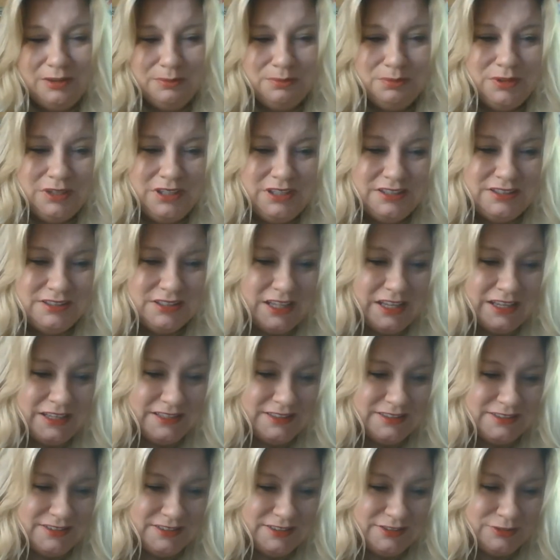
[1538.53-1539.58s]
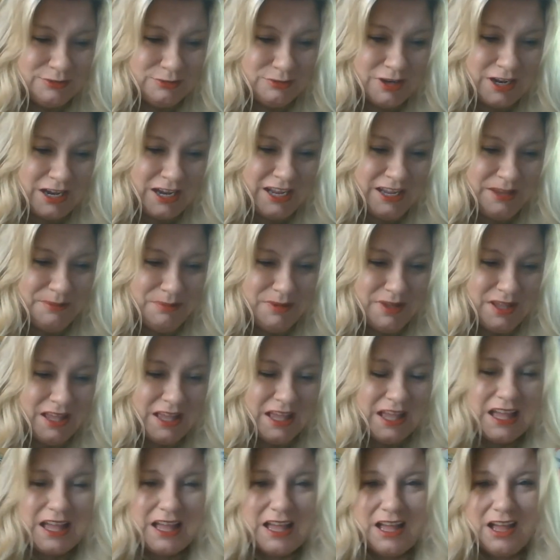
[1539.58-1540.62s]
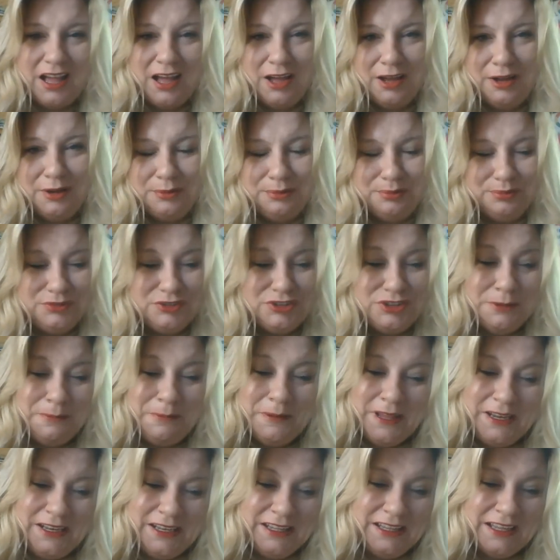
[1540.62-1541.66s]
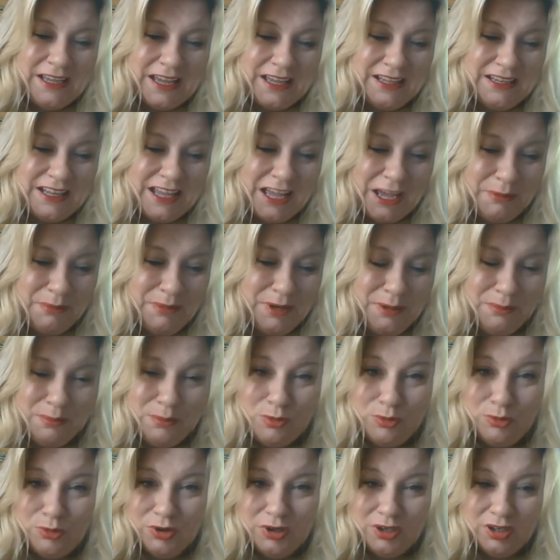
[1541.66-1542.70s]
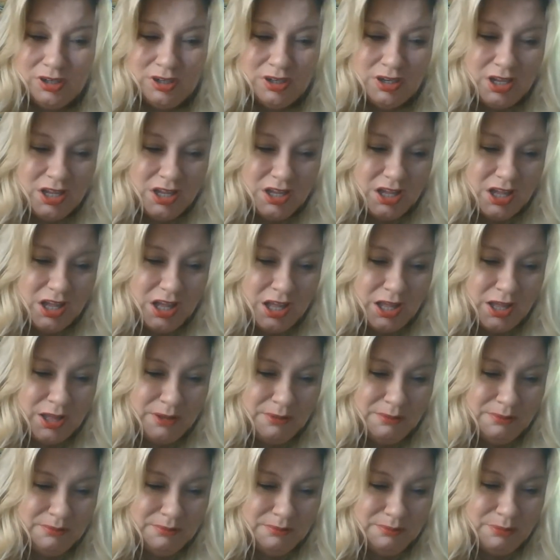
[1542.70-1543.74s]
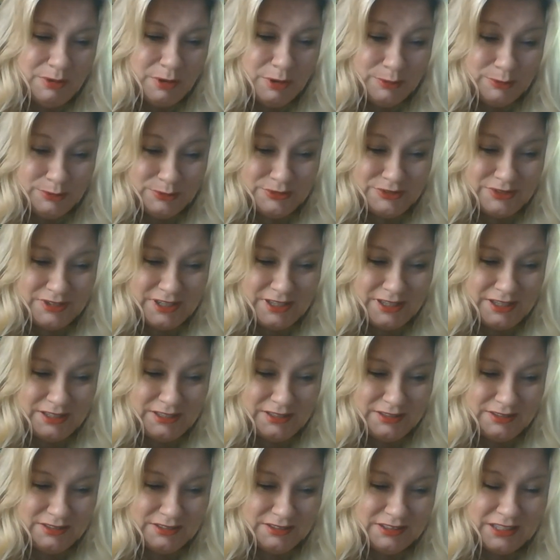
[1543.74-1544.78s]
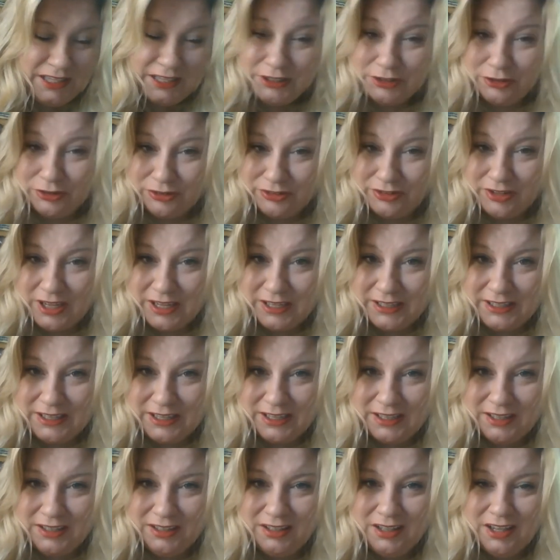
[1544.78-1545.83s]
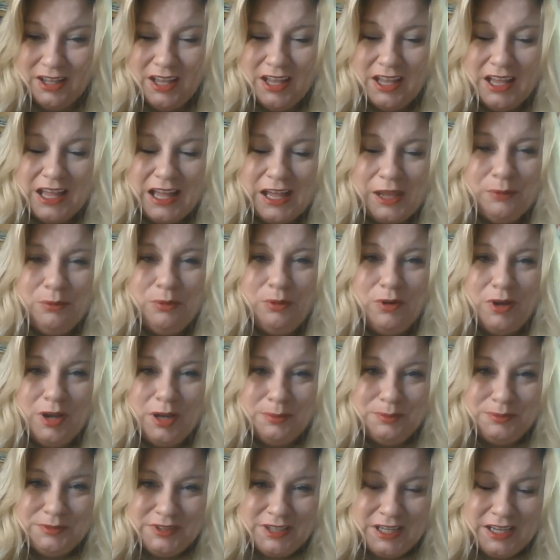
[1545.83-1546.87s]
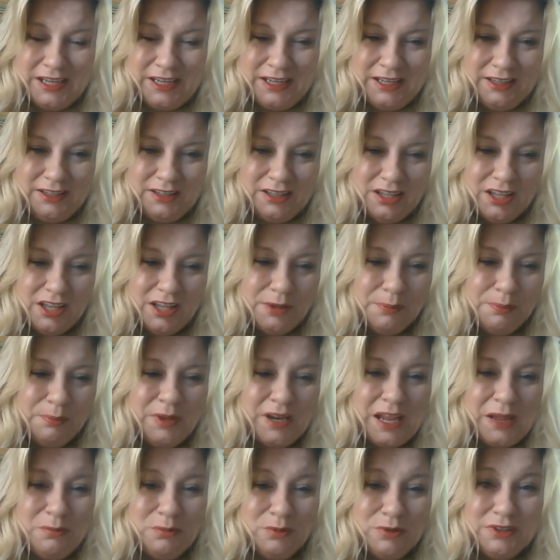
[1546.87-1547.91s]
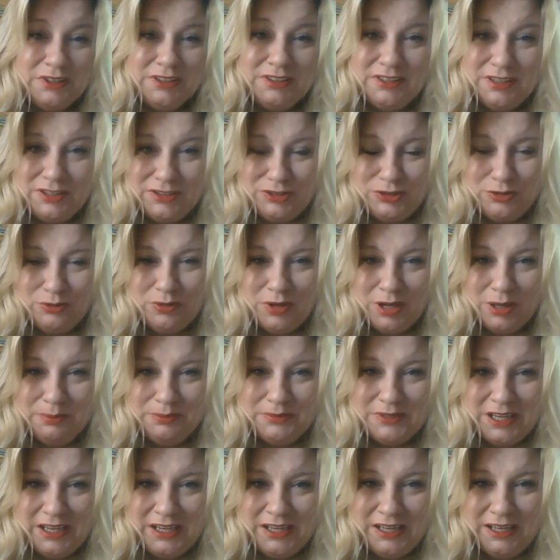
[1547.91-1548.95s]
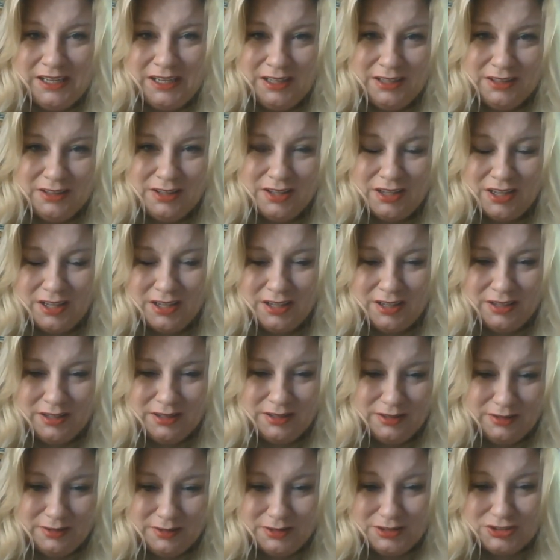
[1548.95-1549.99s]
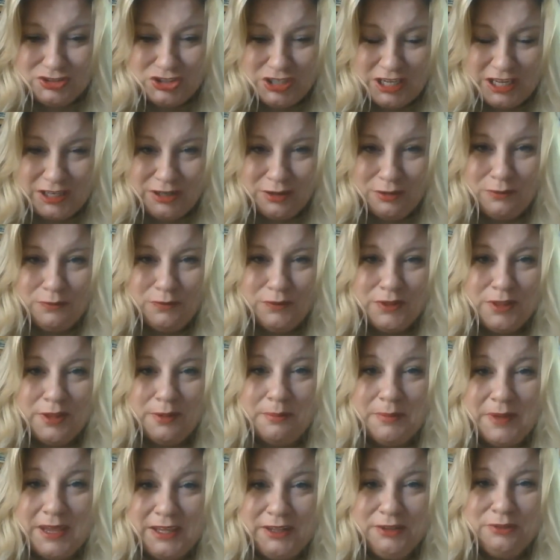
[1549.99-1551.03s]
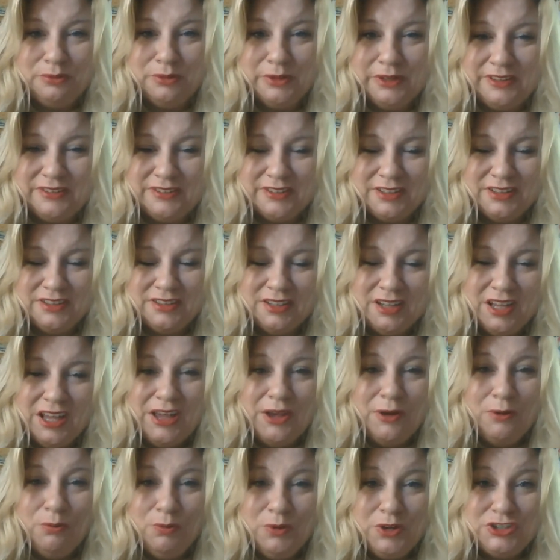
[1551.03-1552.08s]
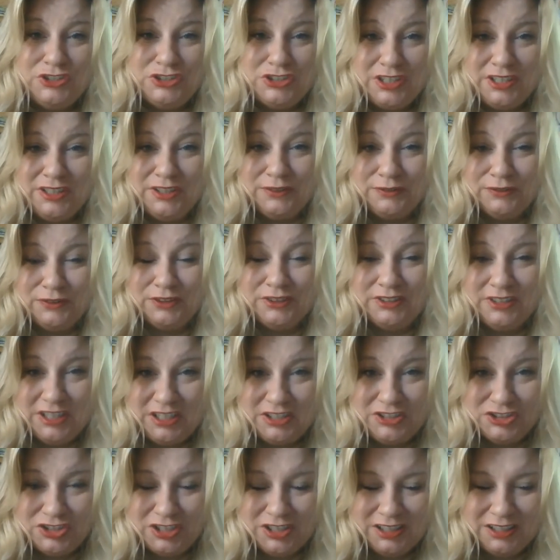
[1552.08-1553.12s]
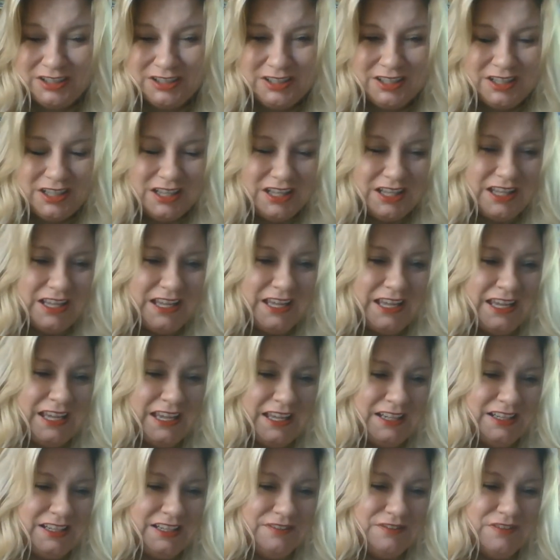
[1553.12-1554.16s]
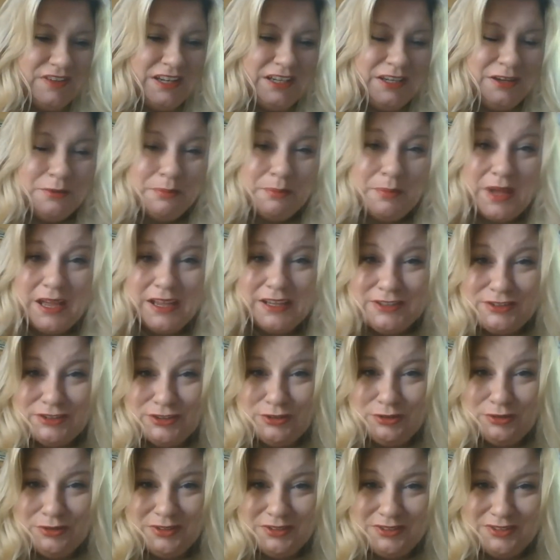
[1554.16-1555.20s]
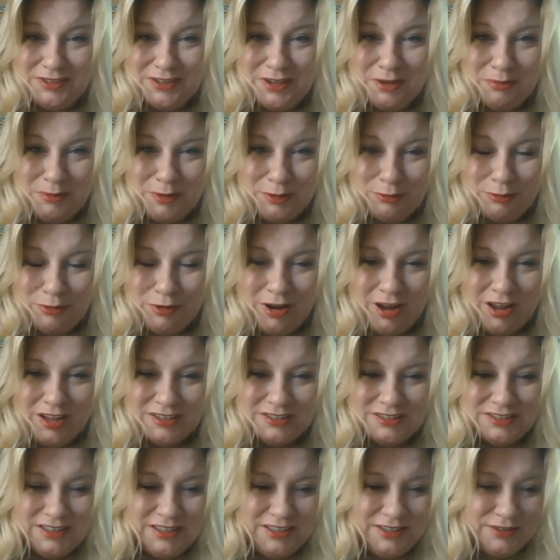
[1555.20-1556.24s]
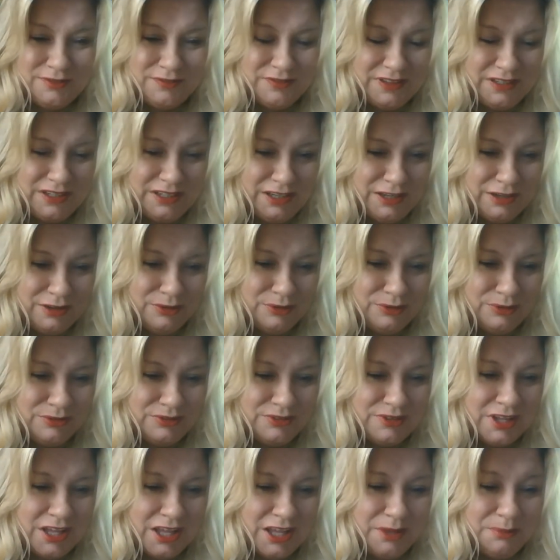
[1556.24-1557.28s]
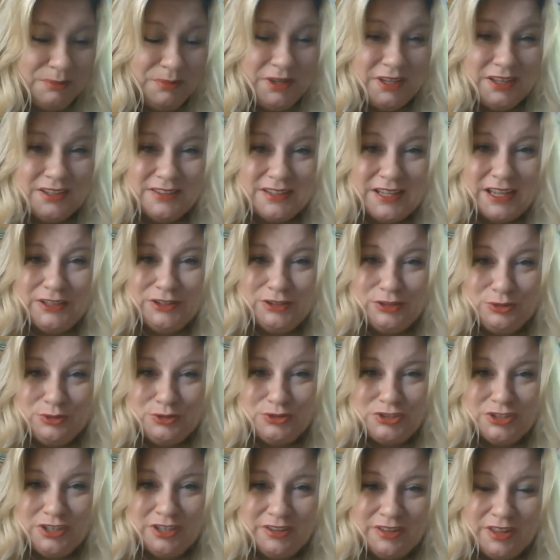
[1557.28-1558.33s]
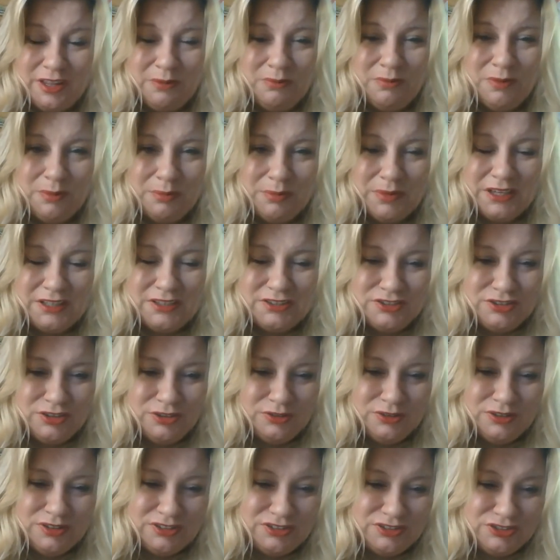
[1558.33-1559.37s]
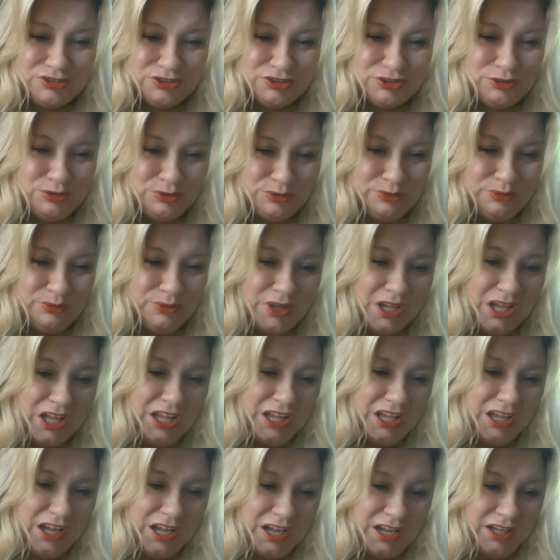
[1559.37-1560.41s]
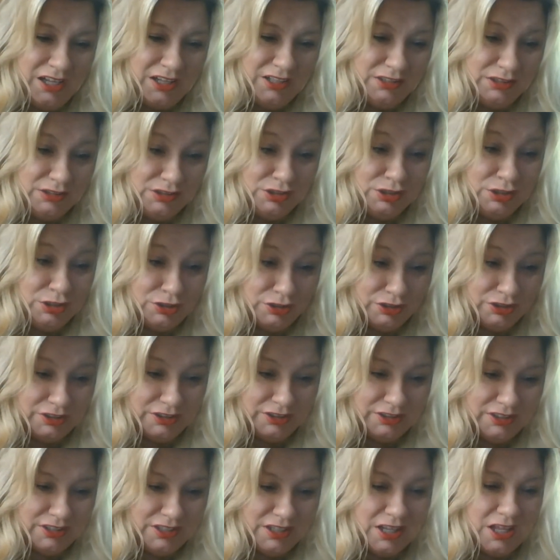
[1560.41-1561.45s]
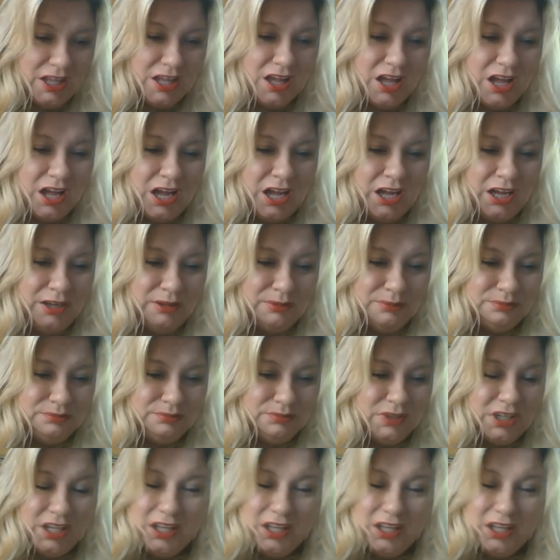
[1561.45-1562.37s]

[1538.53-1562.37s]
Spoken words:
Please like and subscribe. Depending on how many more posts and letters I get, I will update, but I will continue updating the channel for the main reason, which is for teaching. And if any of my students come across these videos, because I do share them with my students to learn, um,